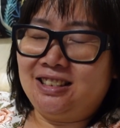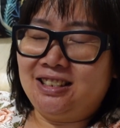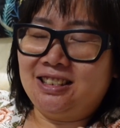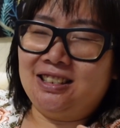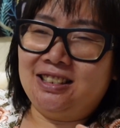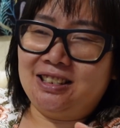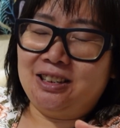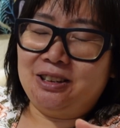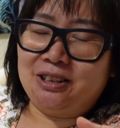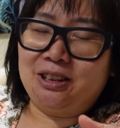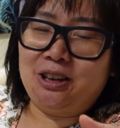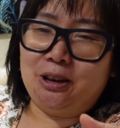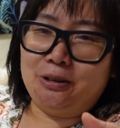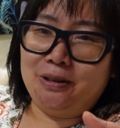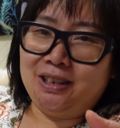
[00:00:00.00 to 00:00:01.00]
to
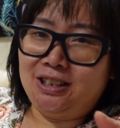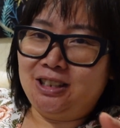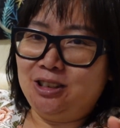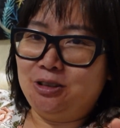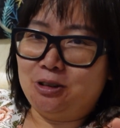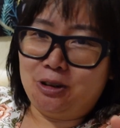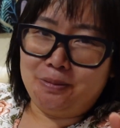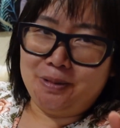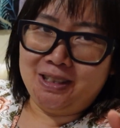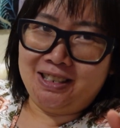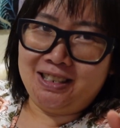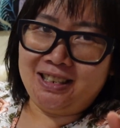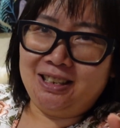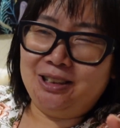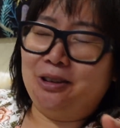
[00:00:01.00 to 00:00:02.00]
go into
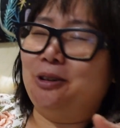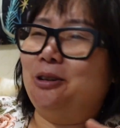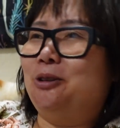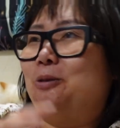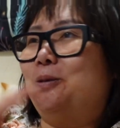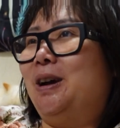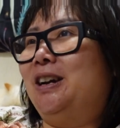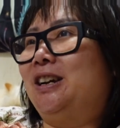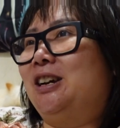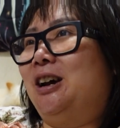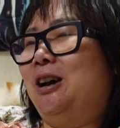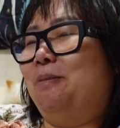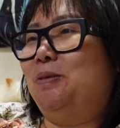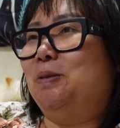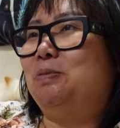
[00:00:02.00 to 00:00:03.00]
dormancy or wake
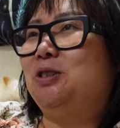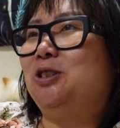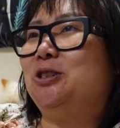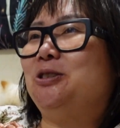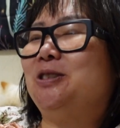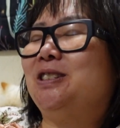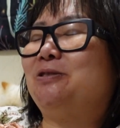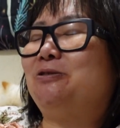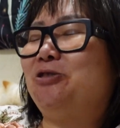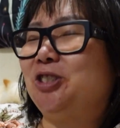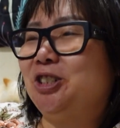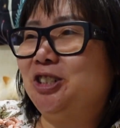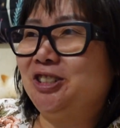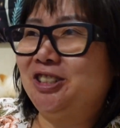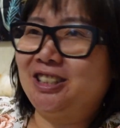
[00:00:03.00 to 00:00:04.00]
up and produce
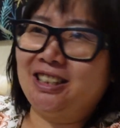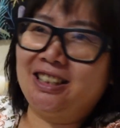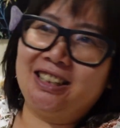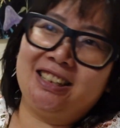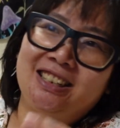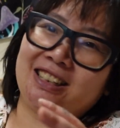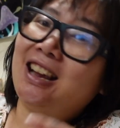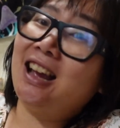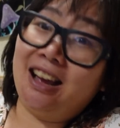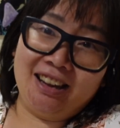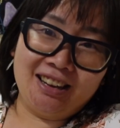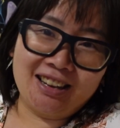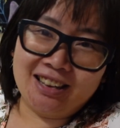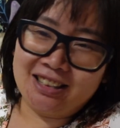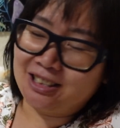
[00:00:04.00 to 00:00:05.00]
fruit. So that it, yeah,
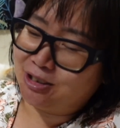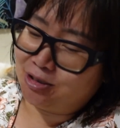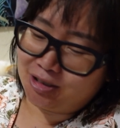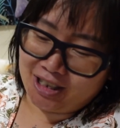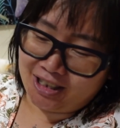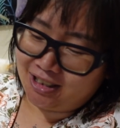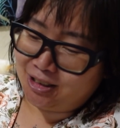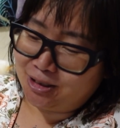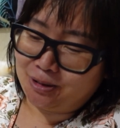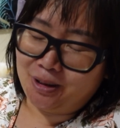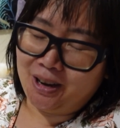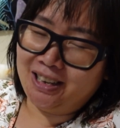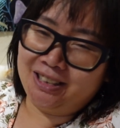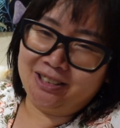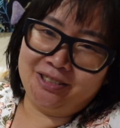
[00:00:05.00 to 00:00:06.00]
it gets tricked. It's
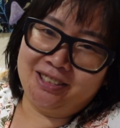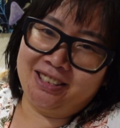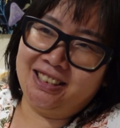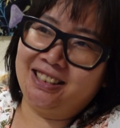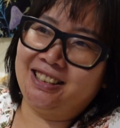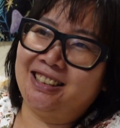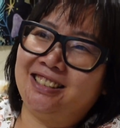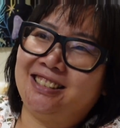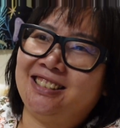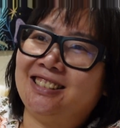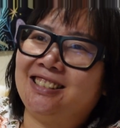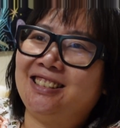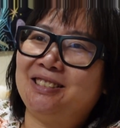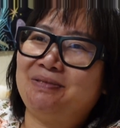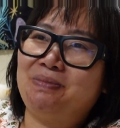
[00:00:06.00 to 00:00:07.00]
quite interesting that
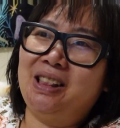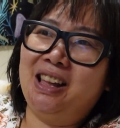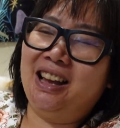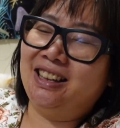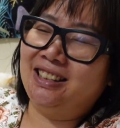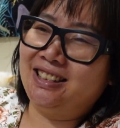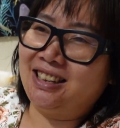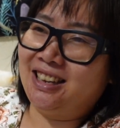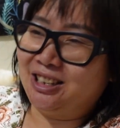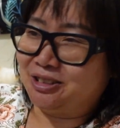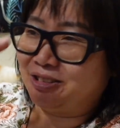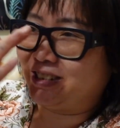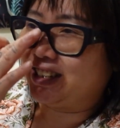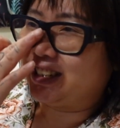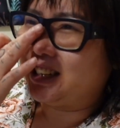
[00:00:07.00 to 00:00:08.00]
the plants get
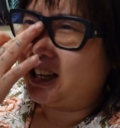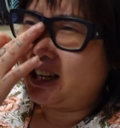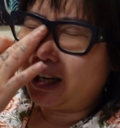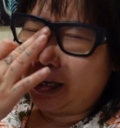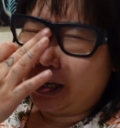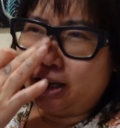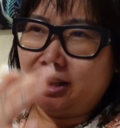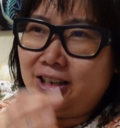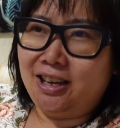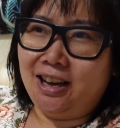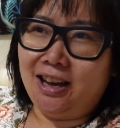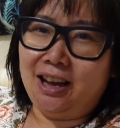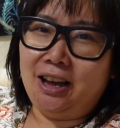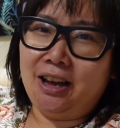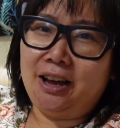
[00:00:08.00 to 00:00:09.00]
tricked.
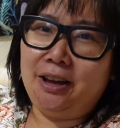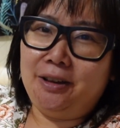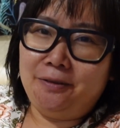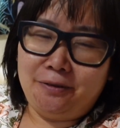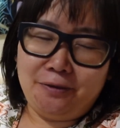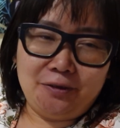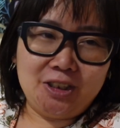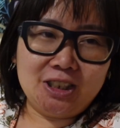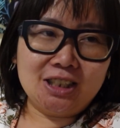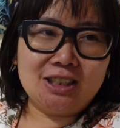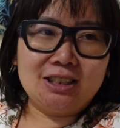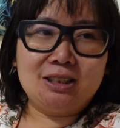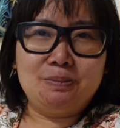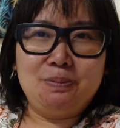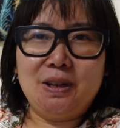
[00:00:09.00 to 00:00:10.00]
Yeah, I've
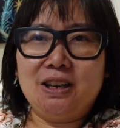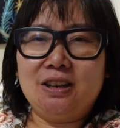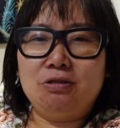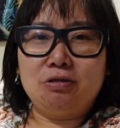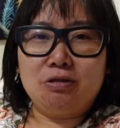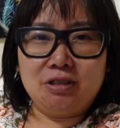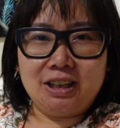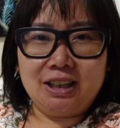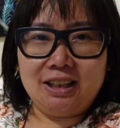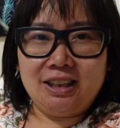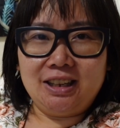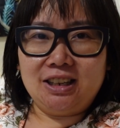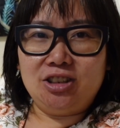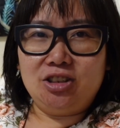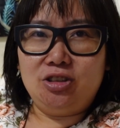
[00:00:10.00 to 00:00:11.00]
just been
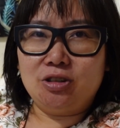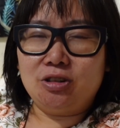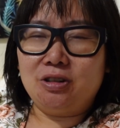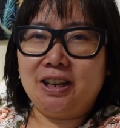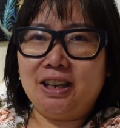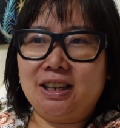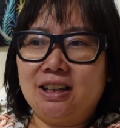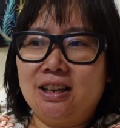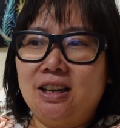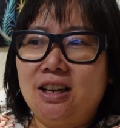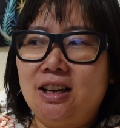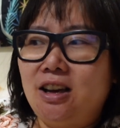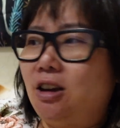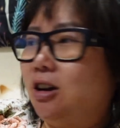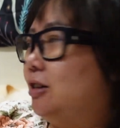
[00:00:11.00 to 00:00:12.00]
really enjoying.
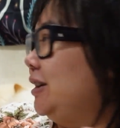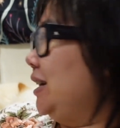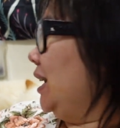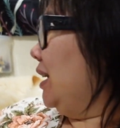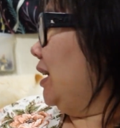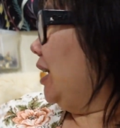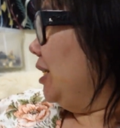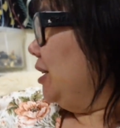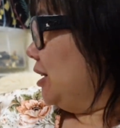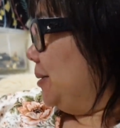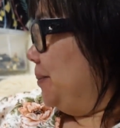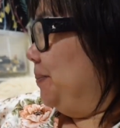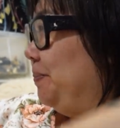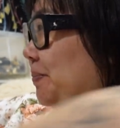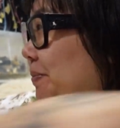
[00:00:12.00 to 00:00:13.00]
Oh yeah,